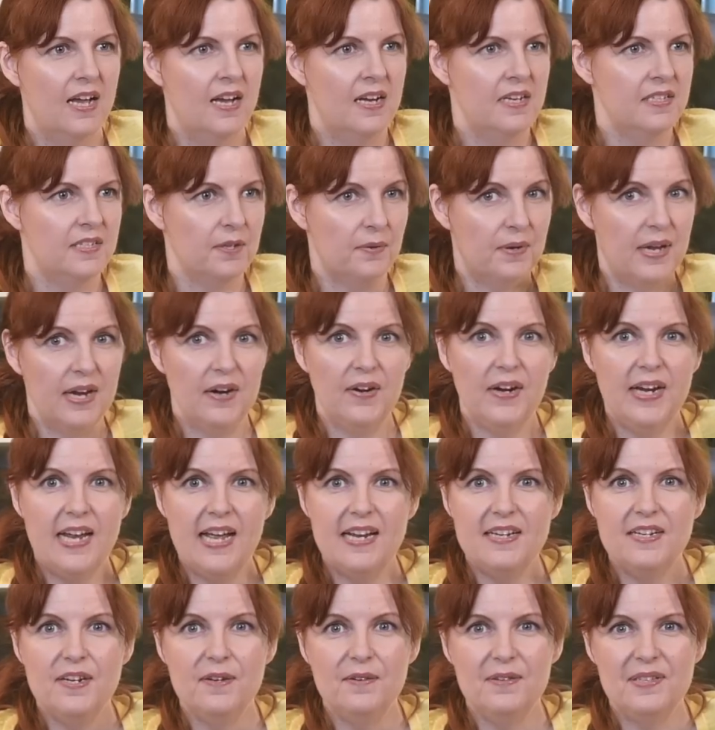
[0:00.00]
so Gary
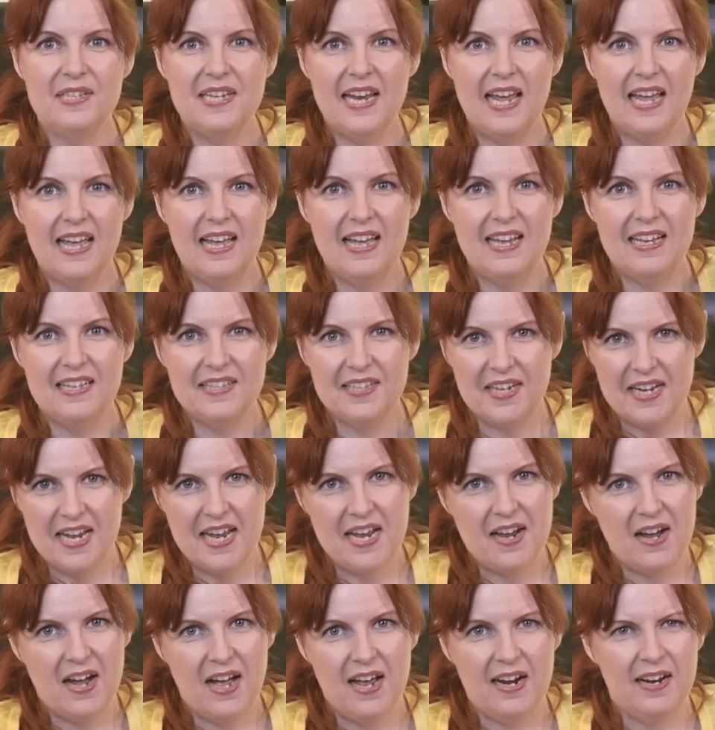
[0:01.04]
had used his, and he
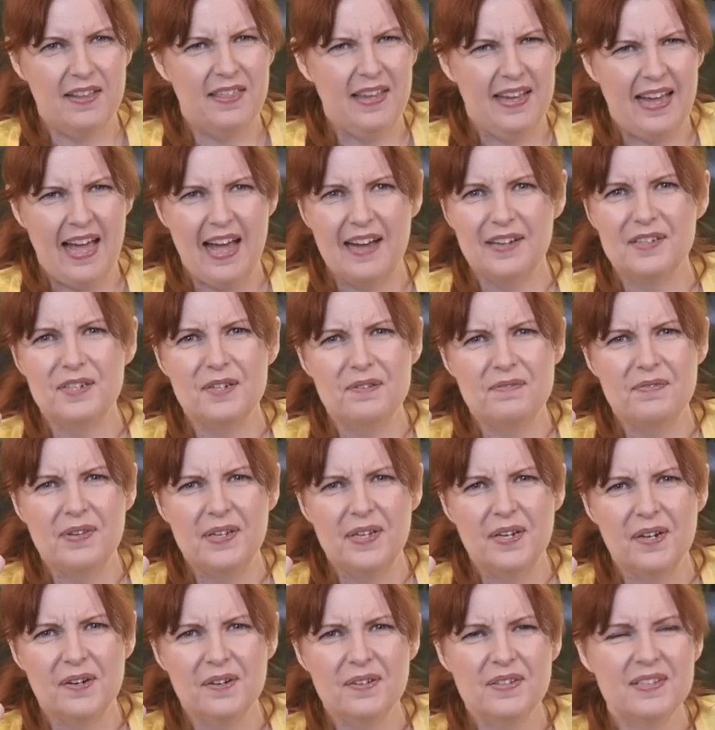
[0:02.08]
got, I think, action
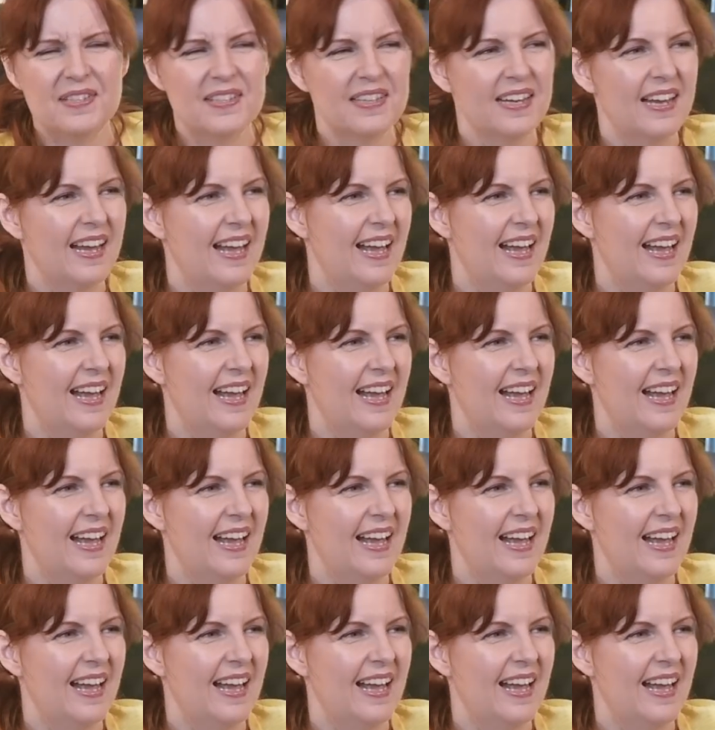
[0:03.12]
figures.